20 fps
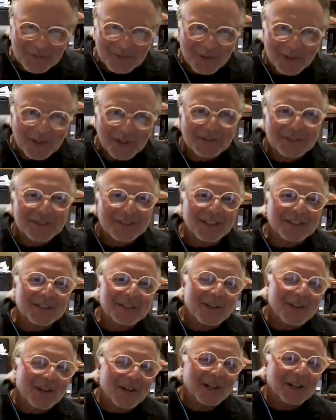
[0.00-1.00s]
world, since
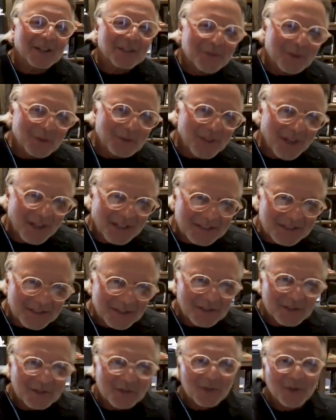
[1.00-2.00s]
all of your lights are
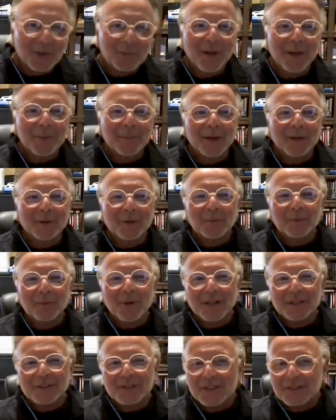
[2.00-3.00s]
controlled by
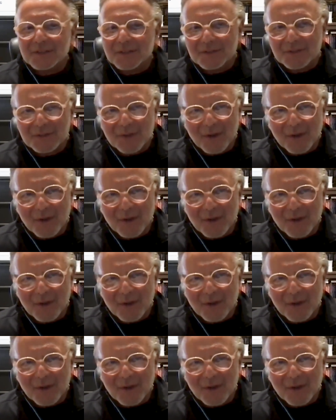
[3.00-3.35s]
microprocessors,